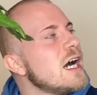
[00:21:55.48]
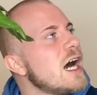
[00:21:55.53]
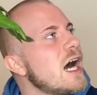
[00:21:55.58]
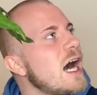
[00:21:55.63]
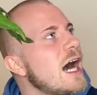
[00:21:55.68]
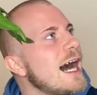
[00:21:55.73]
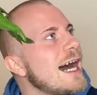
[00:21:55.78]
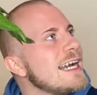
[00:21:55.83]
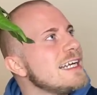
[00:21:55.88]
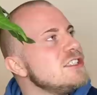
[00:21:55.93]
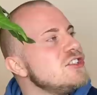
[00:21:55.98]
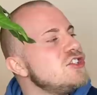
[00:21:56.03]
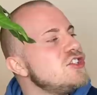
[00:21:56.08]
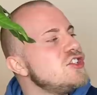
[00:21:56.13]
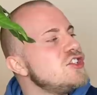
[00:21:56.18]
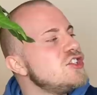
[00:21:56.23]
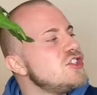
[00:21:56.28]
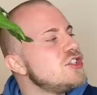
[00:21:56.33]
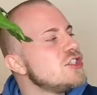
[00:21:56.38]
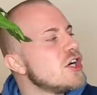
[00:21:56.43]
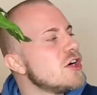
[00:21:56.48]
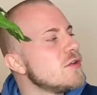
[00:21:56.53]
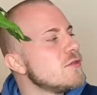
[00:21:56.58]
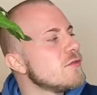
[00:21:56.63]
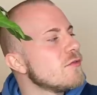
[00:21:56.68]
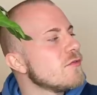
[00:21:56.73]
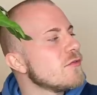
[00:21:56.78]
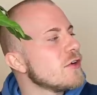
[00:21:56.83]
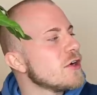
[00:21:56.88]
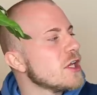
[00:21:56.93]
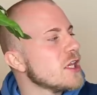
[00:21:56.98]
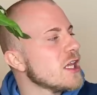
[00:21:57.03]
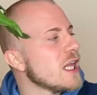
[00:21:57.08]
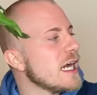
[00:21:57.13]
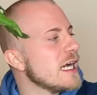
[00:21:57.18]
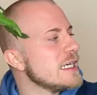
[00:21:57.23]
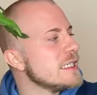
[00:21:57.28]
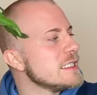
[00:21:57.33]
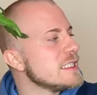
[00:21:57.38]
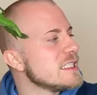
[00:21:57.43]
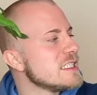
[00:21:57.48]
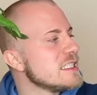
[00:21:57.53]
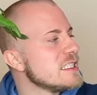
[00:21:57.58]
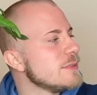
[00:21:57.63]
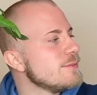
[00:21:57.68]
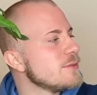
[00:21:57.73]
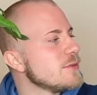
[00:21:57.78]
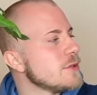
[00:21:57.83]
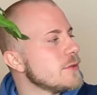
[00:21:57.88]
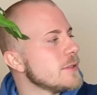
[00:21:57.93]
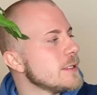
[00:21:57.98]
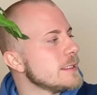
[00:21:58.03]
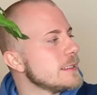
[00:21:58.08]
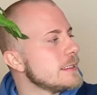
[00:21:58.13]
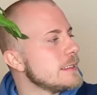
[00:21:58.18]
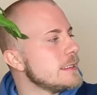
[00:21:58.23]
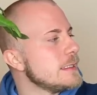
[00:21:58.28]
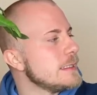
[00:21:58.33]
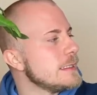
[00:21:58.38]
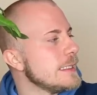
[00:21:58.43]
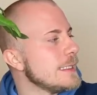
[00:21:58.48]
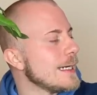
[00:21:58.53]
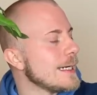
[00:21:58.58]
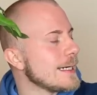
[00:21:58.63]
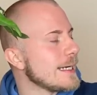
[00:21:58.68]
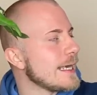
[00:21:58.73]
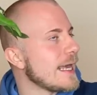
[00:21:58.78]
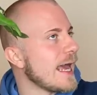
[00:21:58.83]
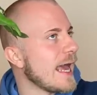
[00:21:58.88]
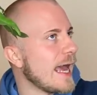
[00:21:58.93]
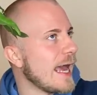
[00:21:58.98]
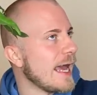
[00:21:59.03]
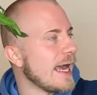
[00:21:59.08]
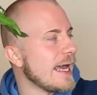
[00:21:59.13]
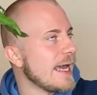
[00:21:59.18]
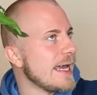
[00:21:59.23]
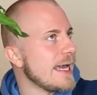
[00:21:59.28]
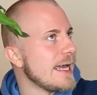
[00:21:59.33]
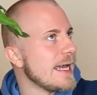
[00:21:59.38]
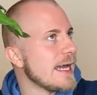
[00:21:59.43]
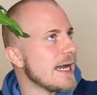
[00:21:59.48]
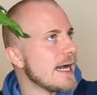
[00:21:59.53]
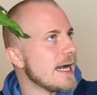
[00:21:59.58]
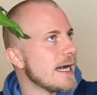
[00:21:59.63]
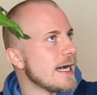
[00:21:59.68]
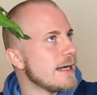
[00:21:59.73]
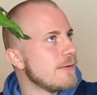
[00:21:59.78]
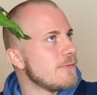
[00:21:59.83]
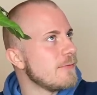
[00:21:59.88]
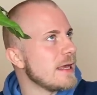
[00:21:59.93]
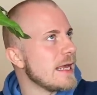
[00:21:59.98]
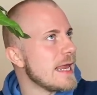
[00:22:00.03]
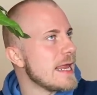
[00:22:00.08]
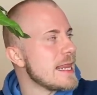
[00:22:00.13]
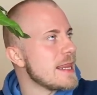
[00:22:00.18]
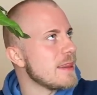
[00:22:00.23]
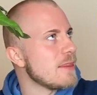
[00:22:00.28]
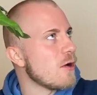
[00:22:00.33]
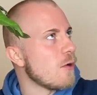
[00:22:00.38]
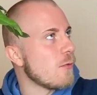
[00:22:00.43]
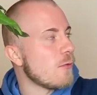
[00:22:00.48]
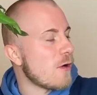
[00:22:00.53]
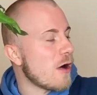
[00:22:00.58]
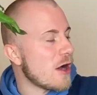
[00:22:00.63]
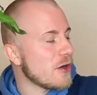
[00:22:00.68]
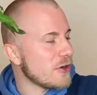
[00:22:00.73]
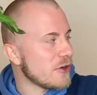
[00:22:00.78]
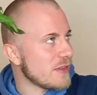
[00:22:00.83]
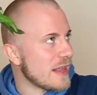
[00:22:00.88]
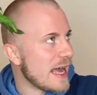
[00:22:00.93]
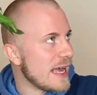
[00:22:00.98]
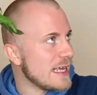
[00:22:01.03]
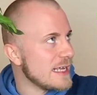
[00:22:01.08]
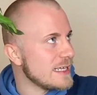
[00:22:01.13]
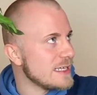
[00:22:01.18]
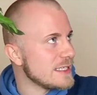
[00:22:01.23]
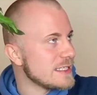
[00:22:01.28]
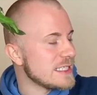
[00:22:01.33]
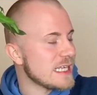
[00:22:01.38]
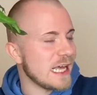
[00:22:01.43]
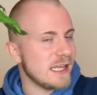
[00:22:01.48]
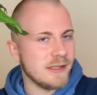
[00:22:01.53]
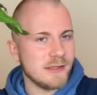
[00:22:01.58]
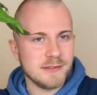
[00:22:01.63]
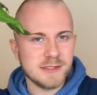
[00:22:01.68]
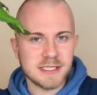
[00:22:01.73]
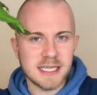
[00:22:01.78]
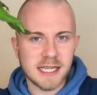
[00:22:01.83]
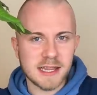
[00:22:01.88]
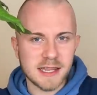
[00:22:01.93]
I don't fertilize them, Christina K. In the water, that is. I use like